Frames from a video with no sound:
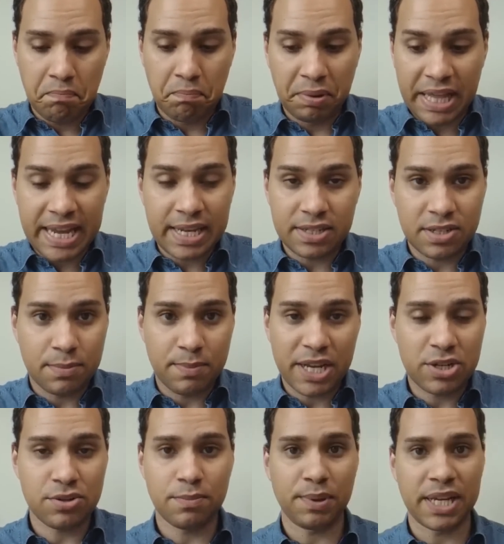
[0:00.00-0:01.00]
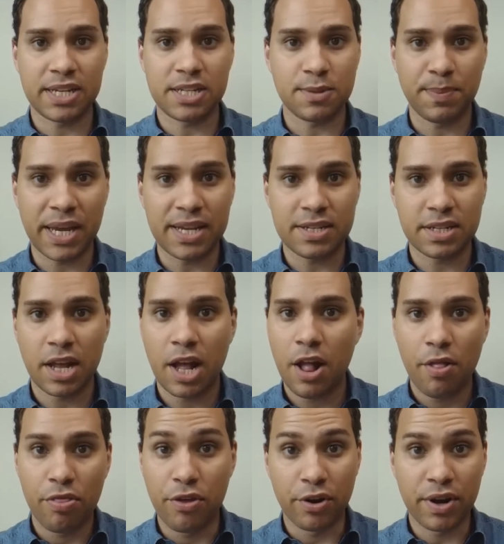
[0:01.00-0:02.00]
blank some extra blank
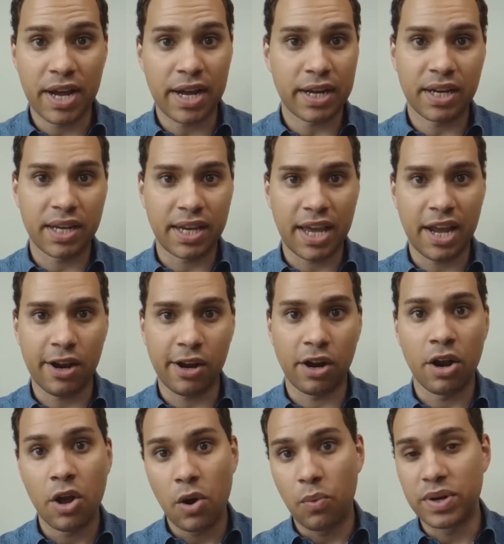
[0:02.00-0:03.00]
space they're not going to care